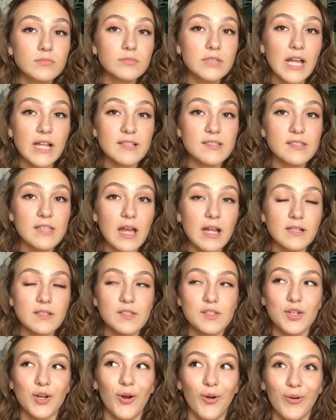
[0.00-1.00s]
That's that
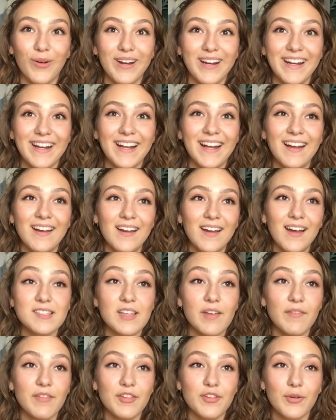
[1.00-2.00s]
story.
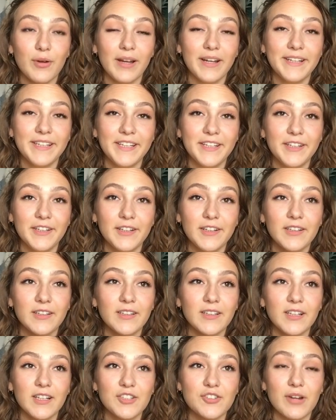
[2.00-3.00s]
Seventh grade
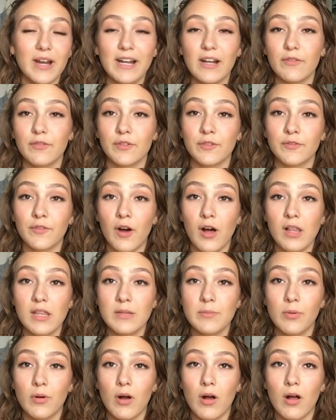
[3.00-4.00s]
year, tried out for
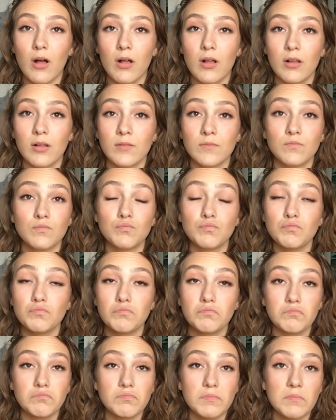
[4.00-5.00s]
volleyball,
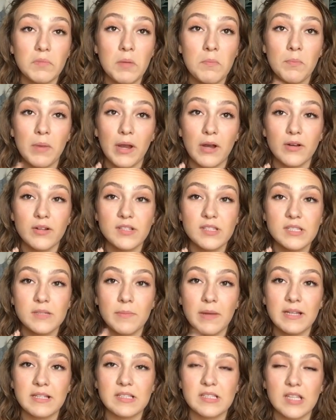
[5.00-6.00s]
embarrassed
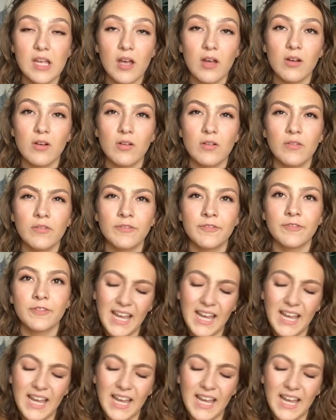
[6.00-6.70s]
myself.